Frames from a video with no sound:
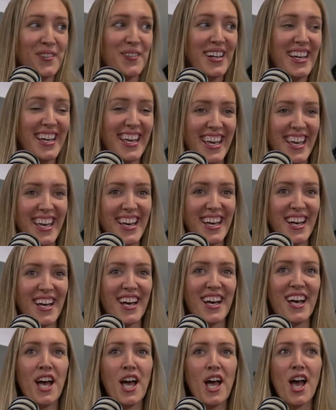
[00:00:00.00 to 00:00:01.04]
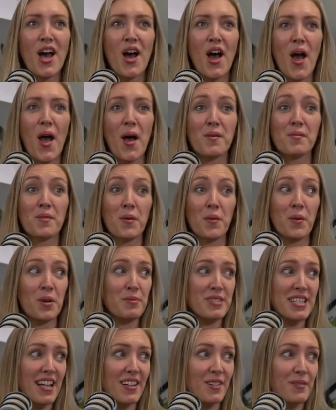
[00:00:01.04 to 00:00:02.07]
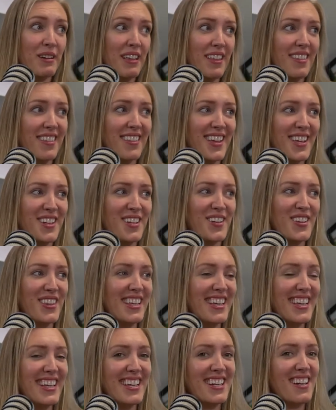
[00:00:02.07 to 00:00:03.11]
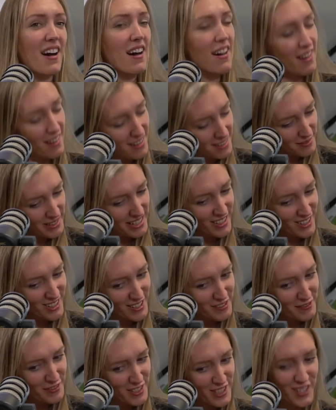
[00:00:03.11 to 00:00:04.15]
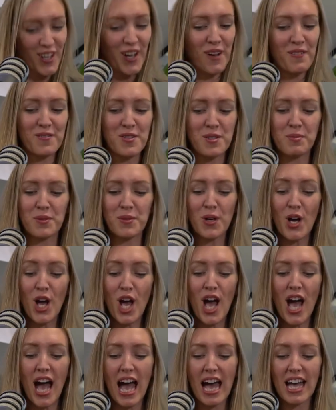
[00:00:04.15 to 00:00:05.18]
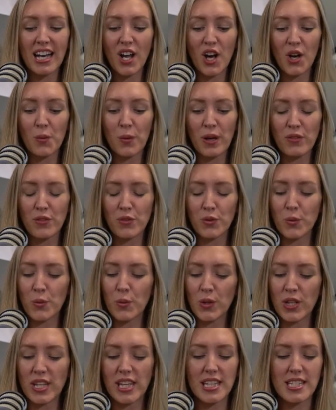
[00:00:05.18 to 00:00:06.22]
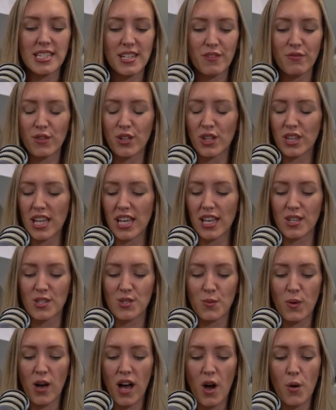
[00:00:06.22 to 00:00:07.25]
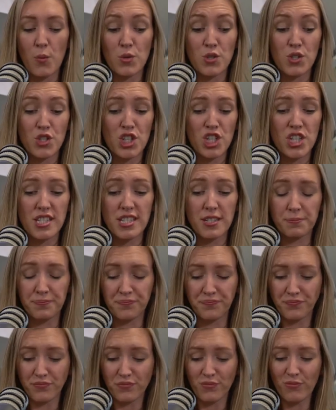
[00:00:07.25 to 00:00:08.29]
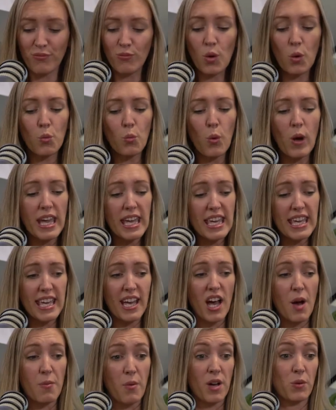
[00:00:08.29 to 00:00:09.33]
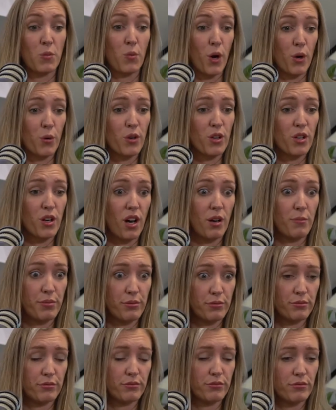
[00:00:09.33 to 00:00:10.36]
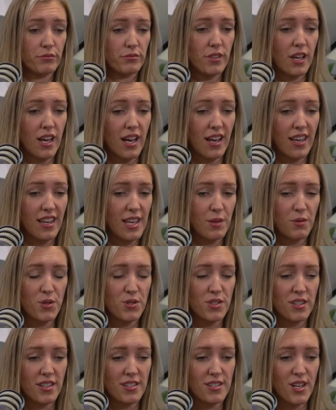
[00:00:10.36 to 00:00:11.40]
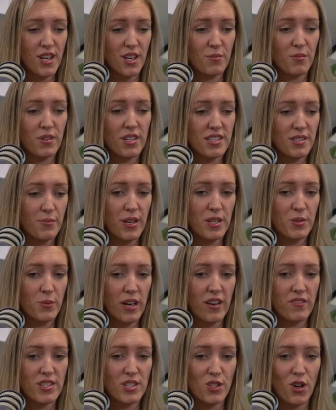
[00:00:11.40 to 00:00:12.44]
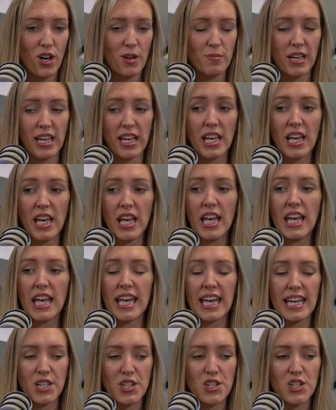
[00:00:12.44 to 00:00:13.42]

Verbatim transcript: we're here, um, want to be dealt with," and you're thinking, "Oh my god, I feel uncomfortable." And I went through all of these different things where I was just waking up. I'd woken up. I keep using that term, but it's the best way of describing it. In